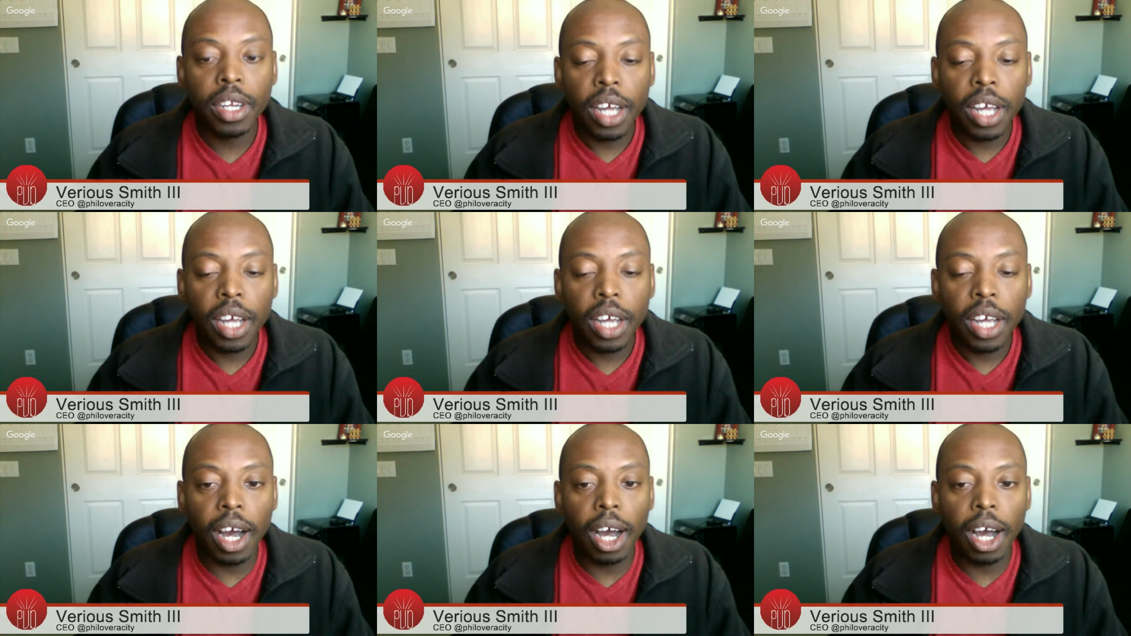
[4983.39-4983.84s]

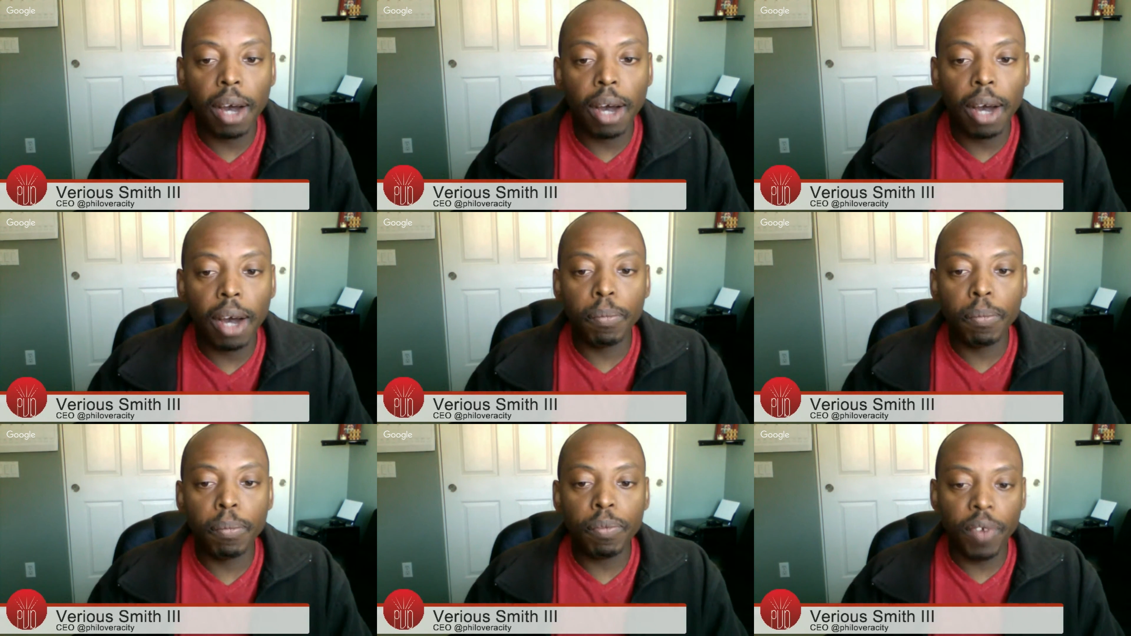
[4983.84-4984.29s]

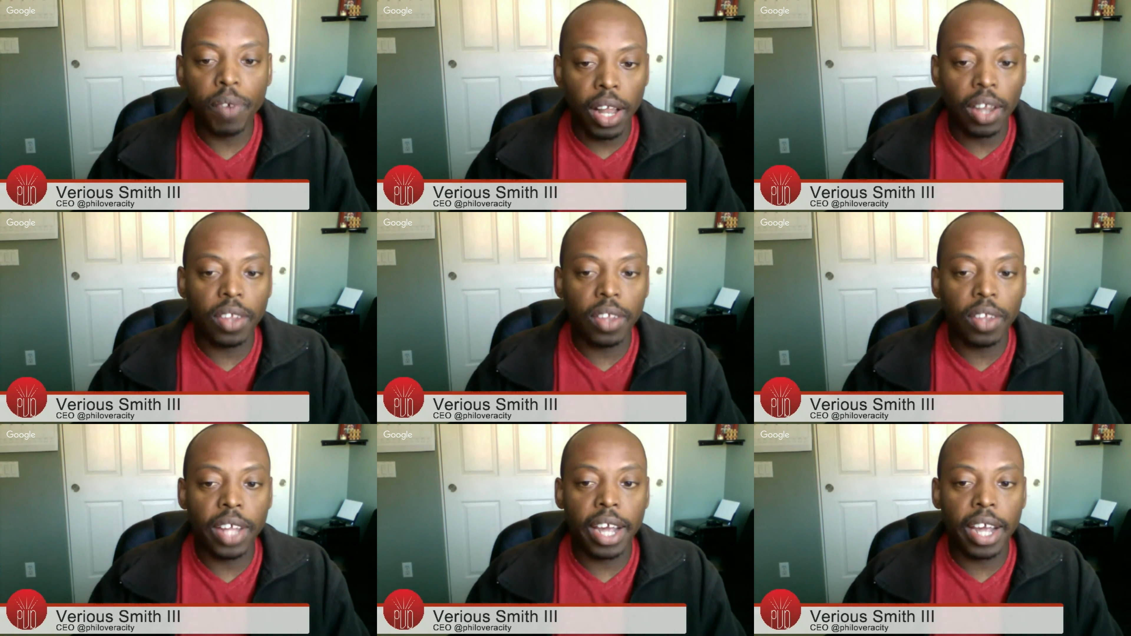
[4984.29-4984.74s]

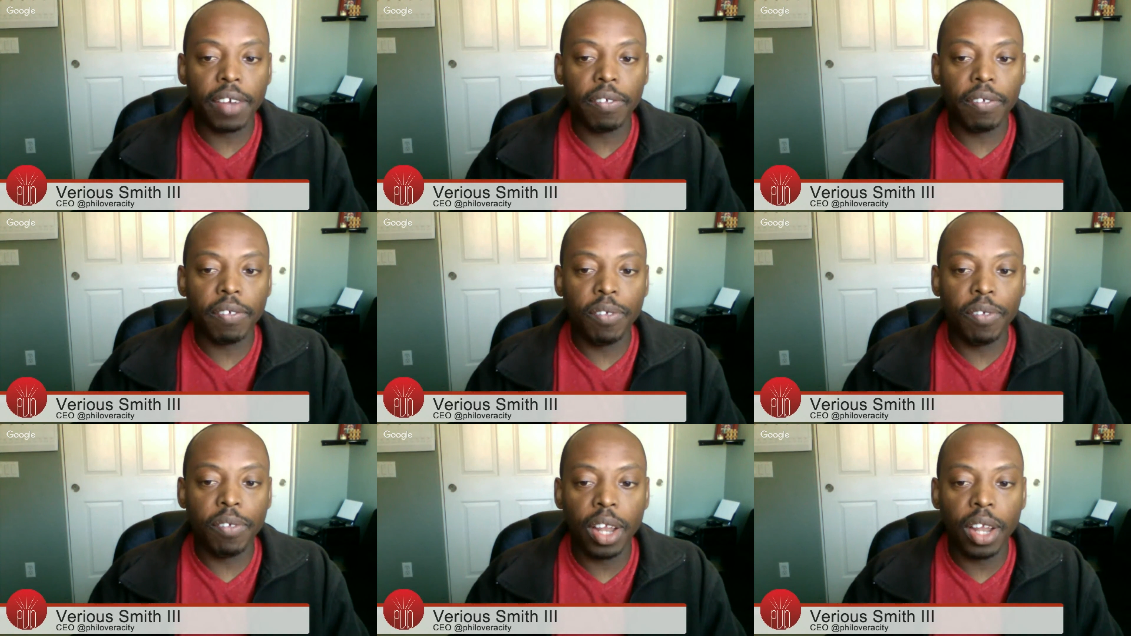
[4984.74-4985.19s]

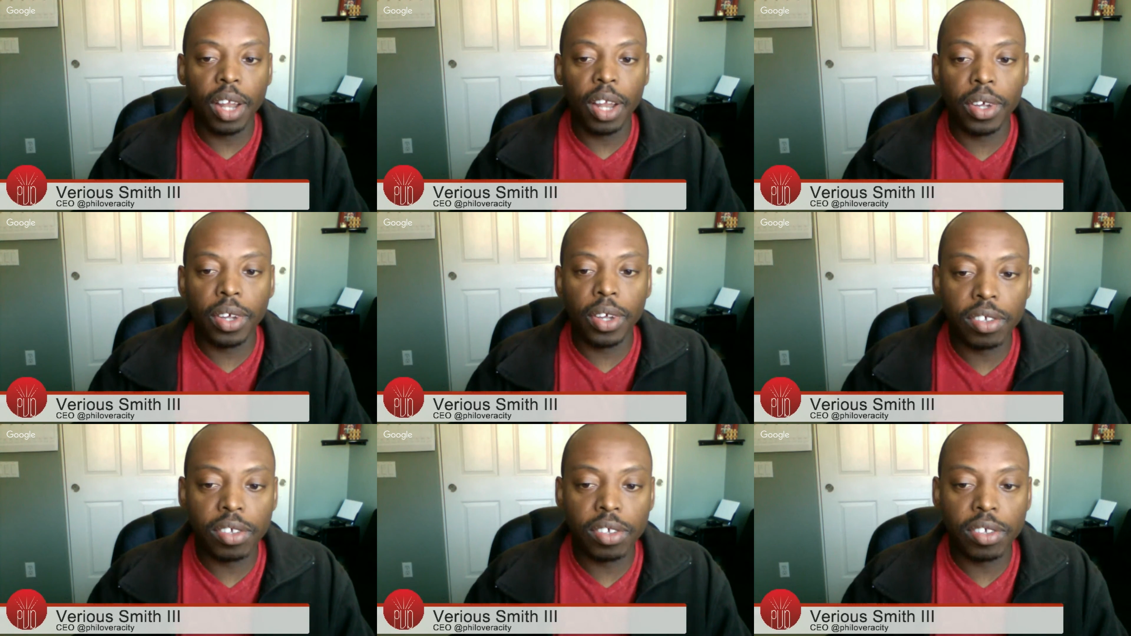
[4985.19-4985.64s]
Follow
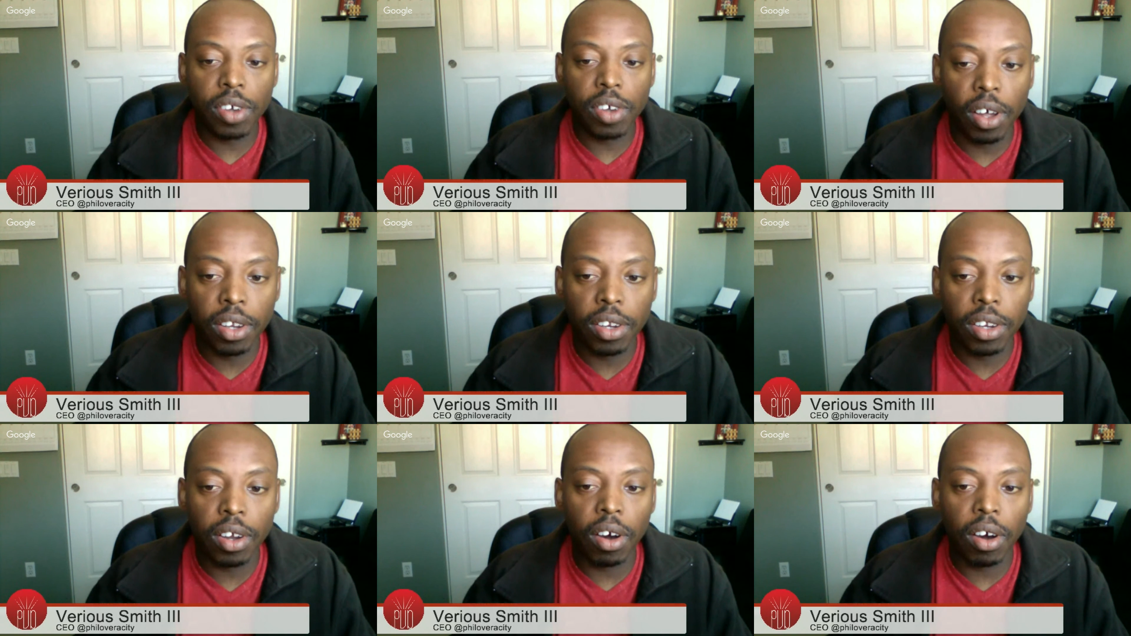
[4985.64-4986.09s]
us
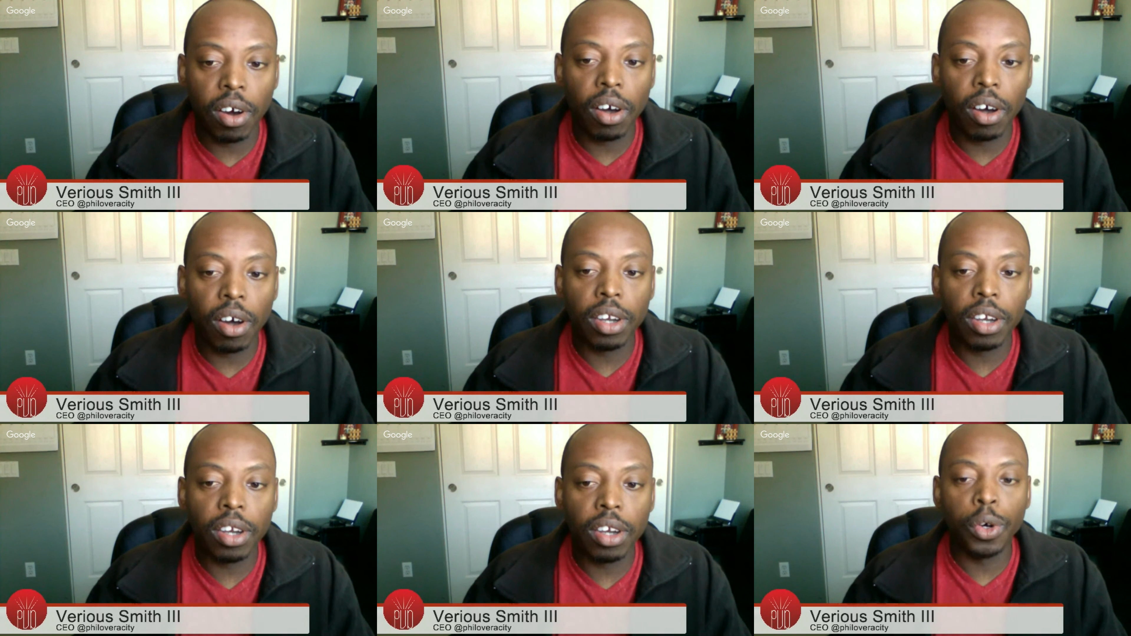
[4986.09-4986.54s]

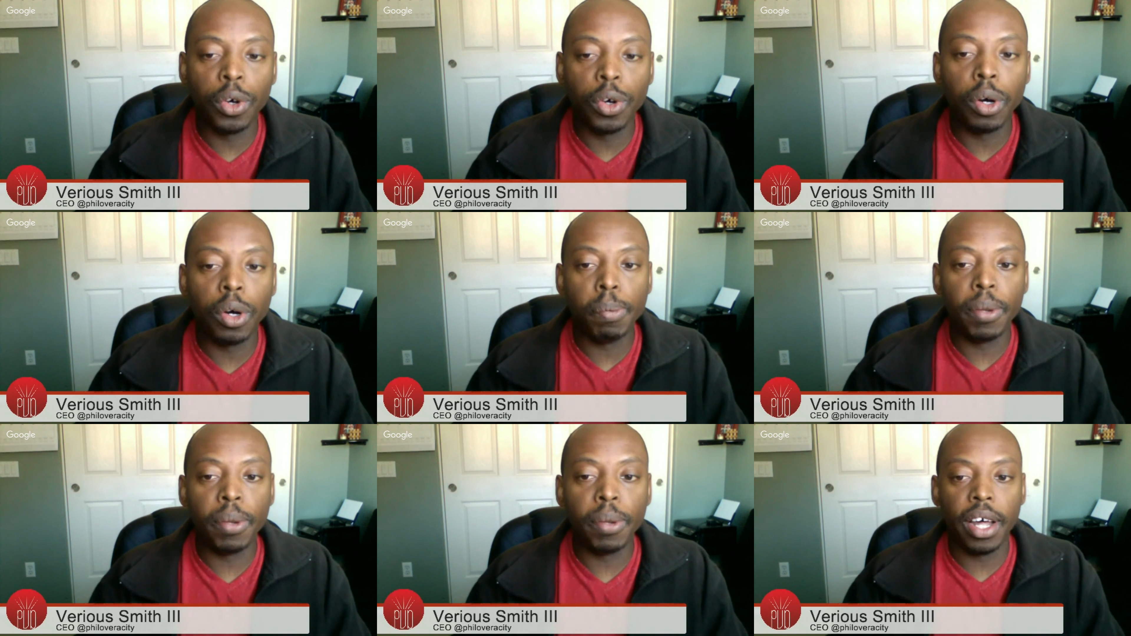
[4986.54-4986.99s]
on
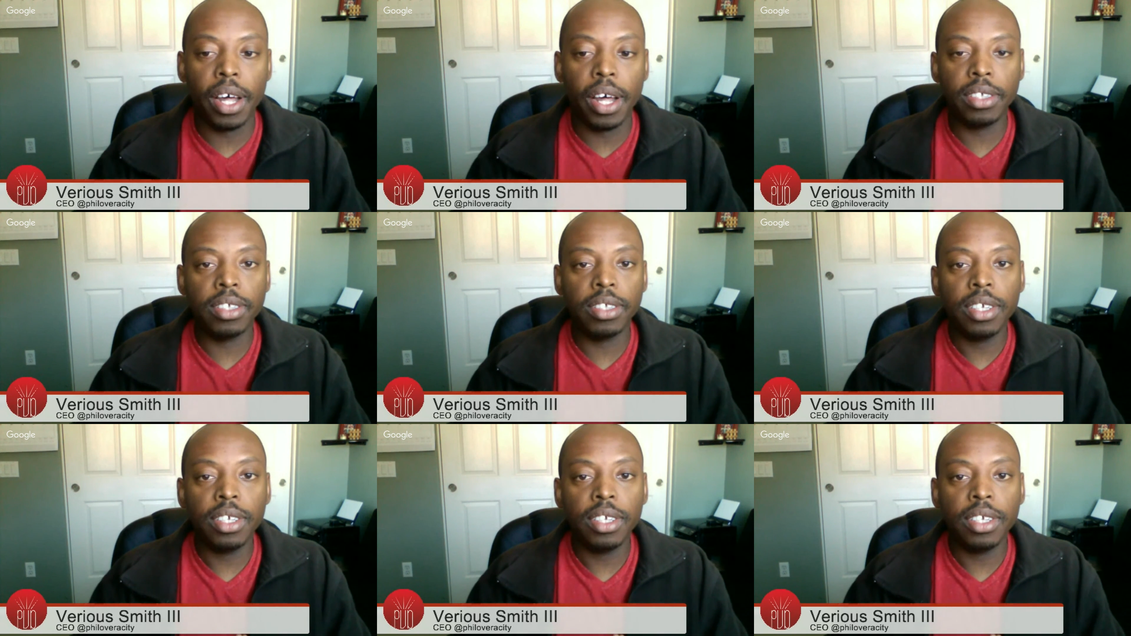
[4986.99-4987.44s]
Google
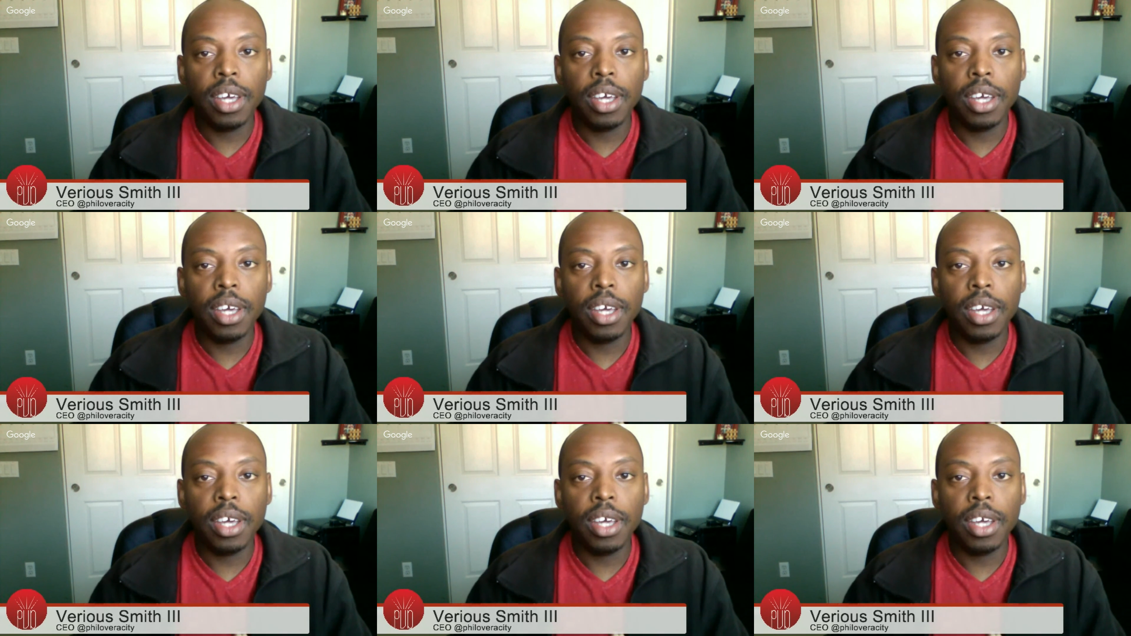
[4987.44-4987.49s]
Plus,